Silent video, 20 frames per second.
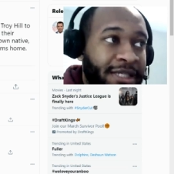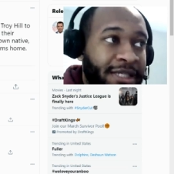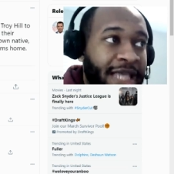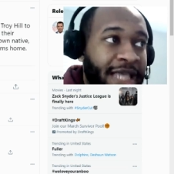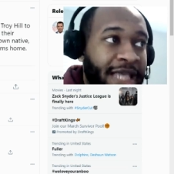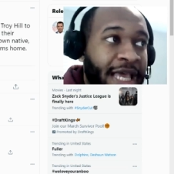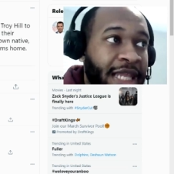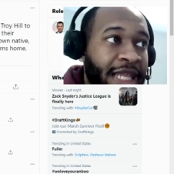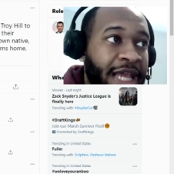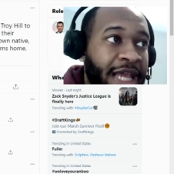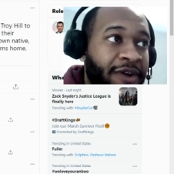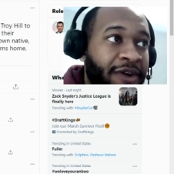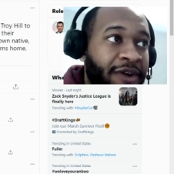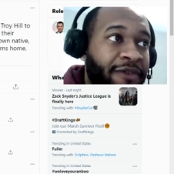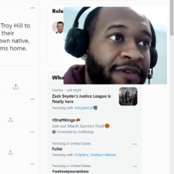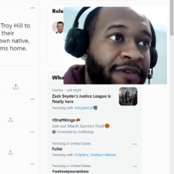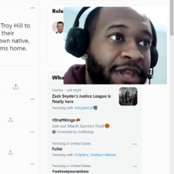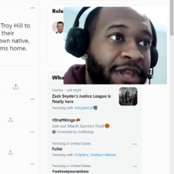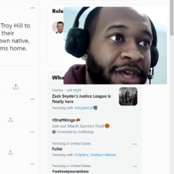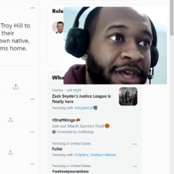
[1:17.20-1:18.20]
the
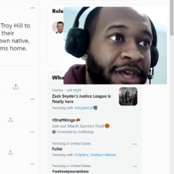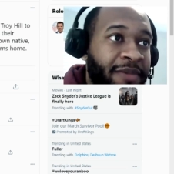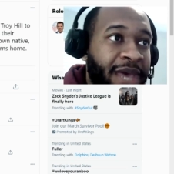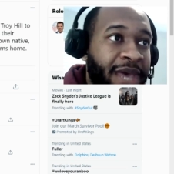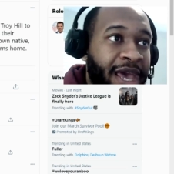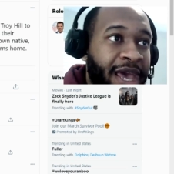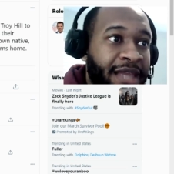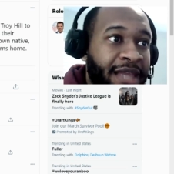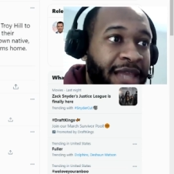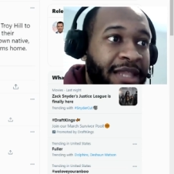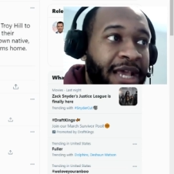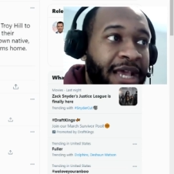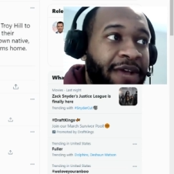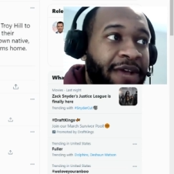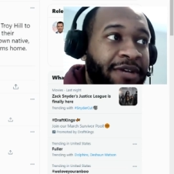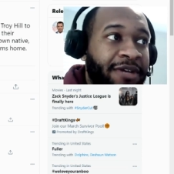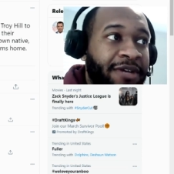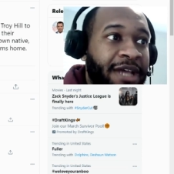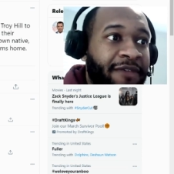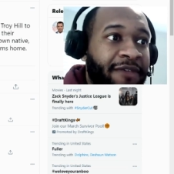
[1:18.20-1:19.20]
secondary for them, and
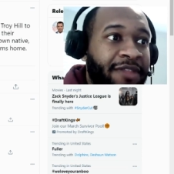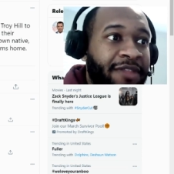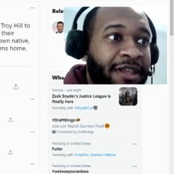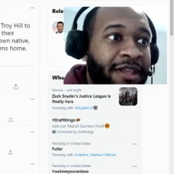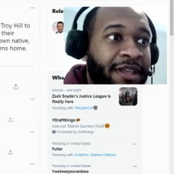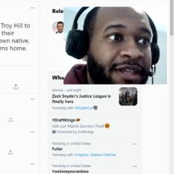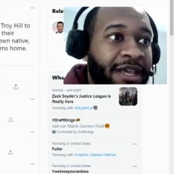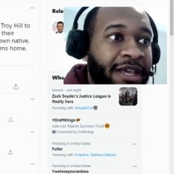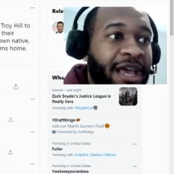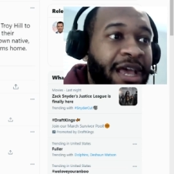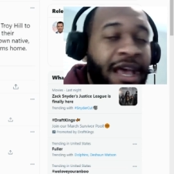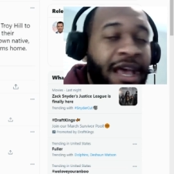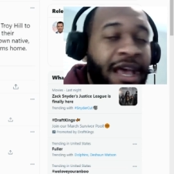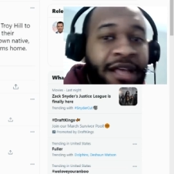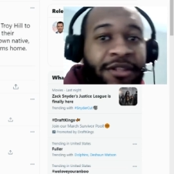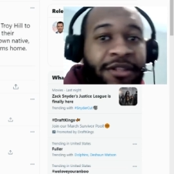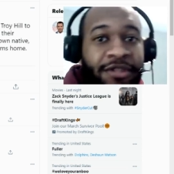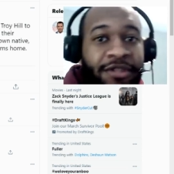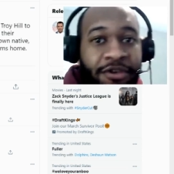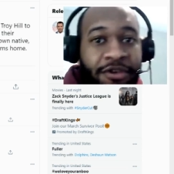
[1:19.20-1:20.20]
they are definitely
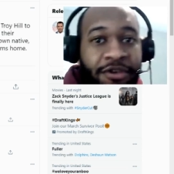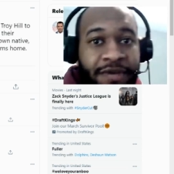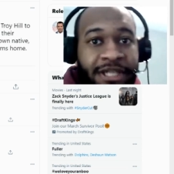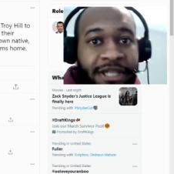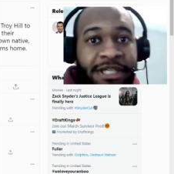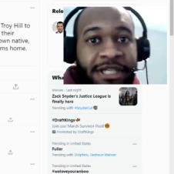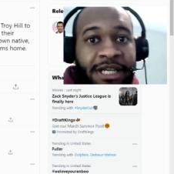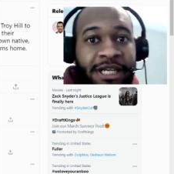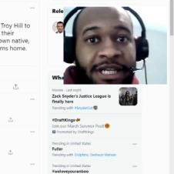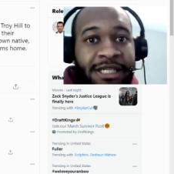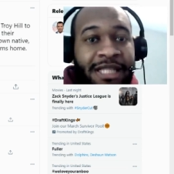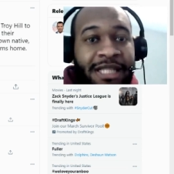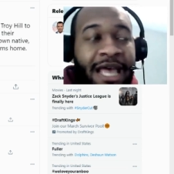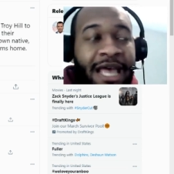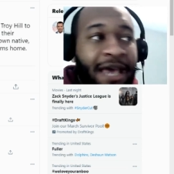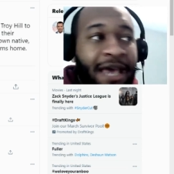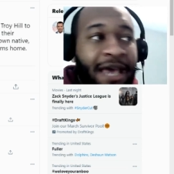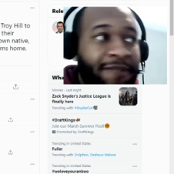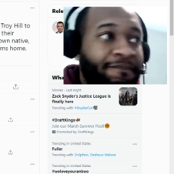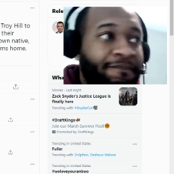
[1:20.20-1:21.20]
doing just
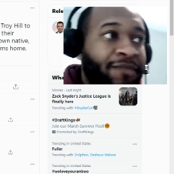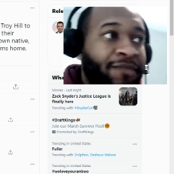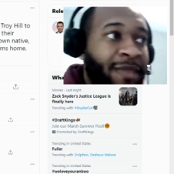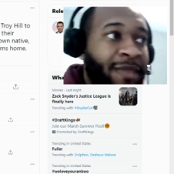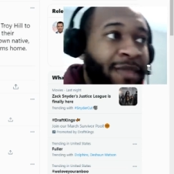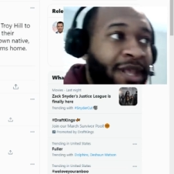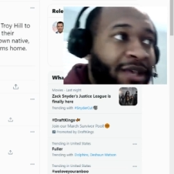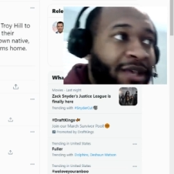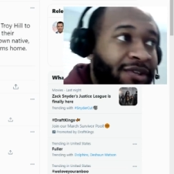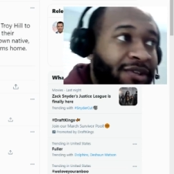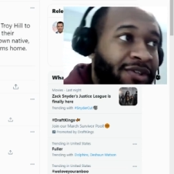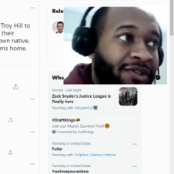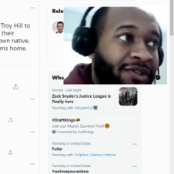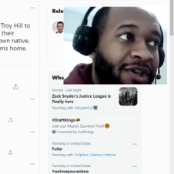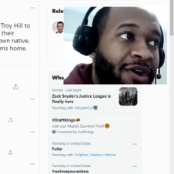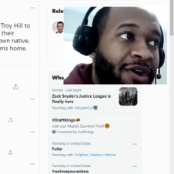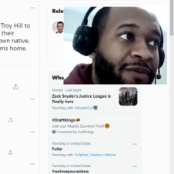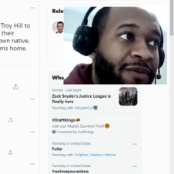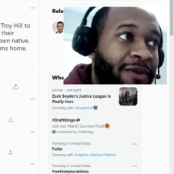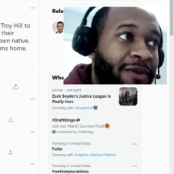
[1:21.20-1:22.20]
that.
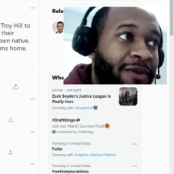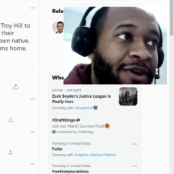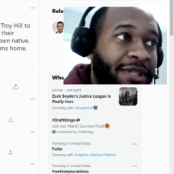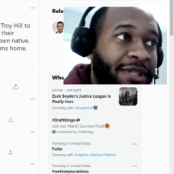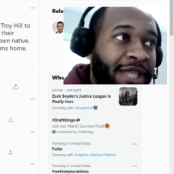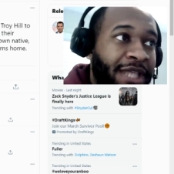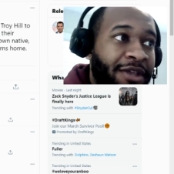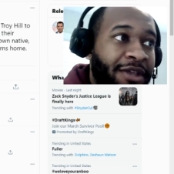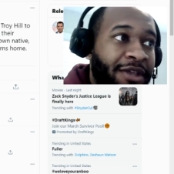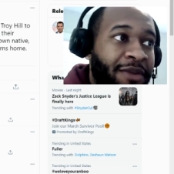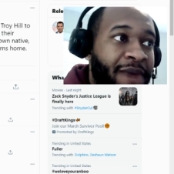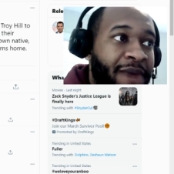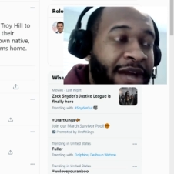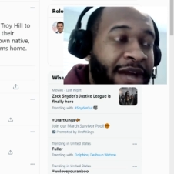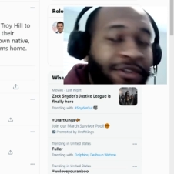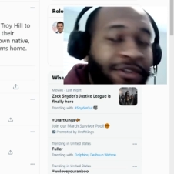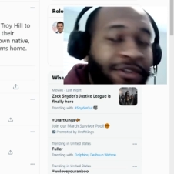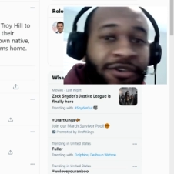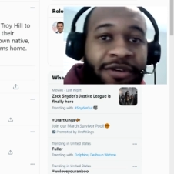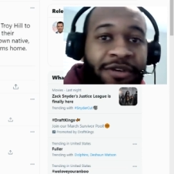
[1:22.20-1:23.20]
So we'll continue to
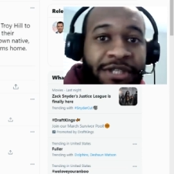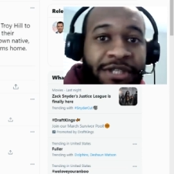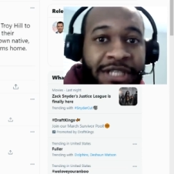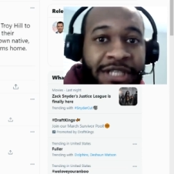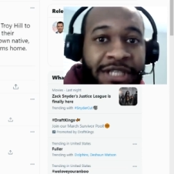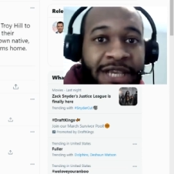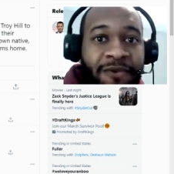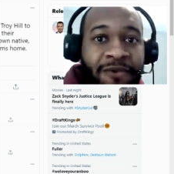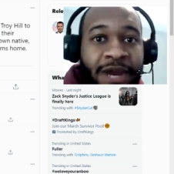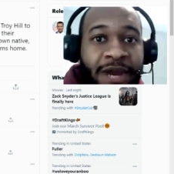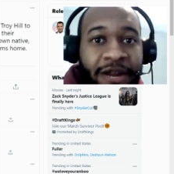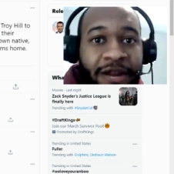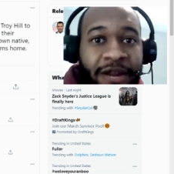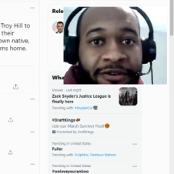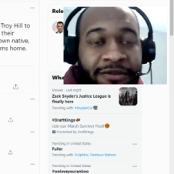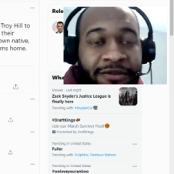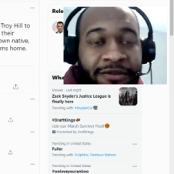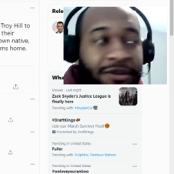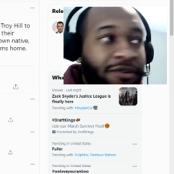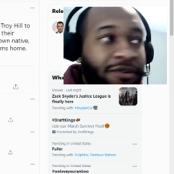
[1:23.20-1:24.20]
monitor and see what
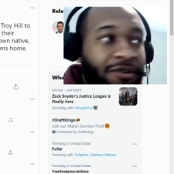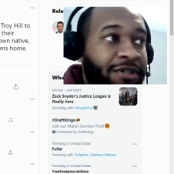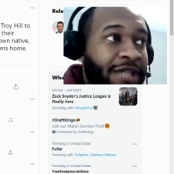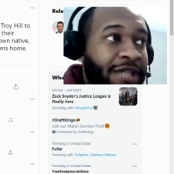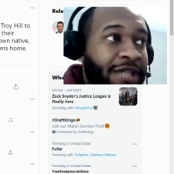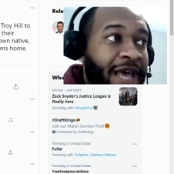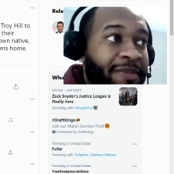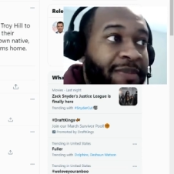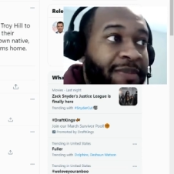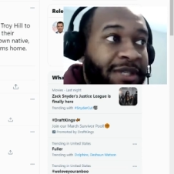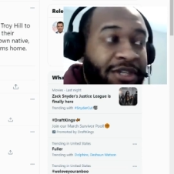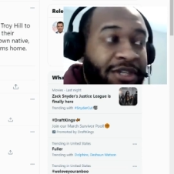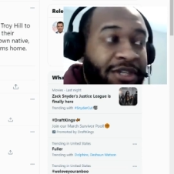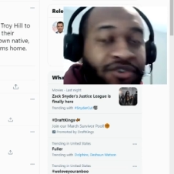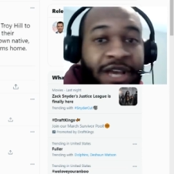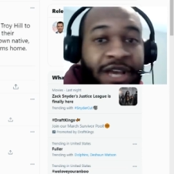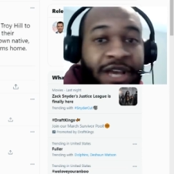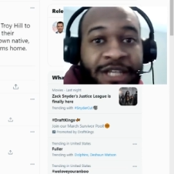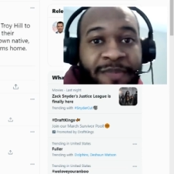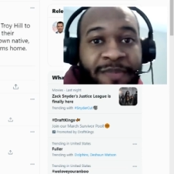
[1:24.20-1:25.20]
other news happens to
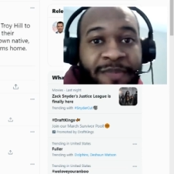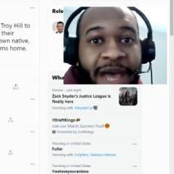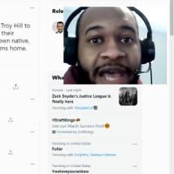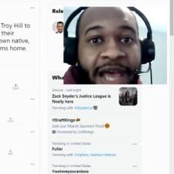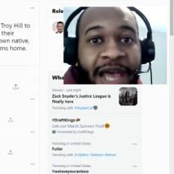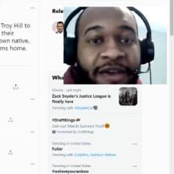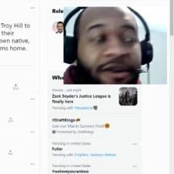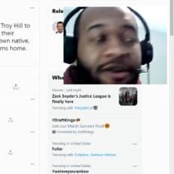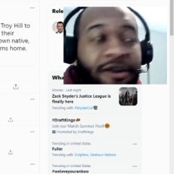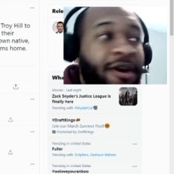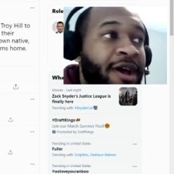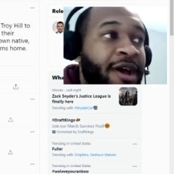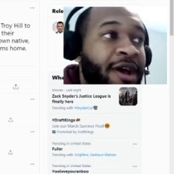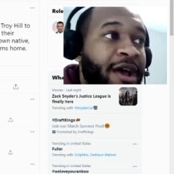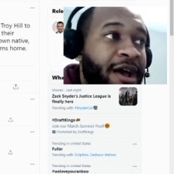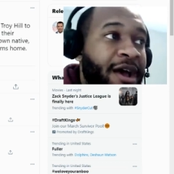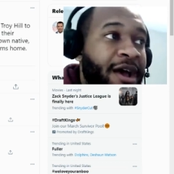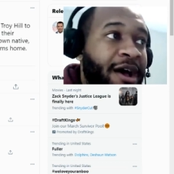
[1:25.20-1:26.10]
transpire,